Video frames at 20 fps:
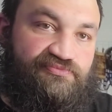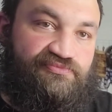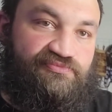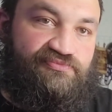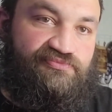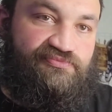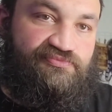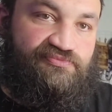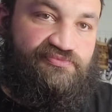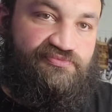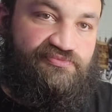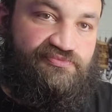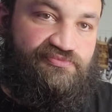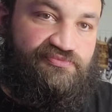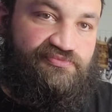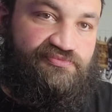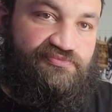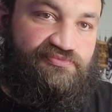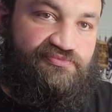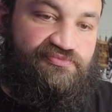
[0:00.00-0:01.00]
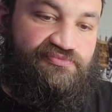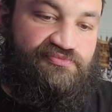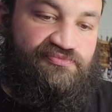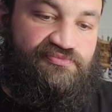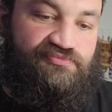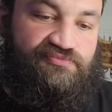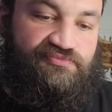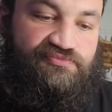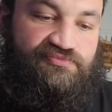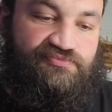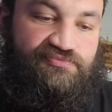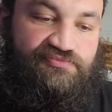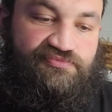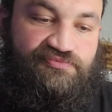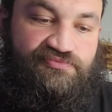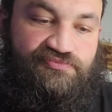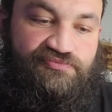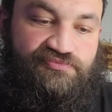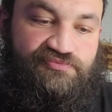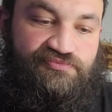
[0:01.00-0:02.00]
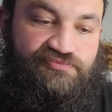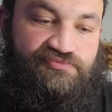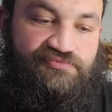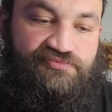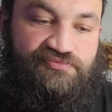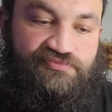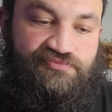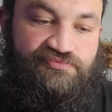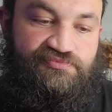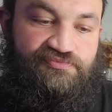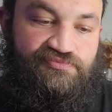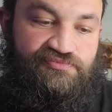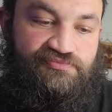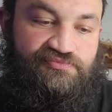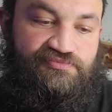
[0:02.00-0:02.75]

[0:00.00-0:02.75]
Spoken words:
(silence)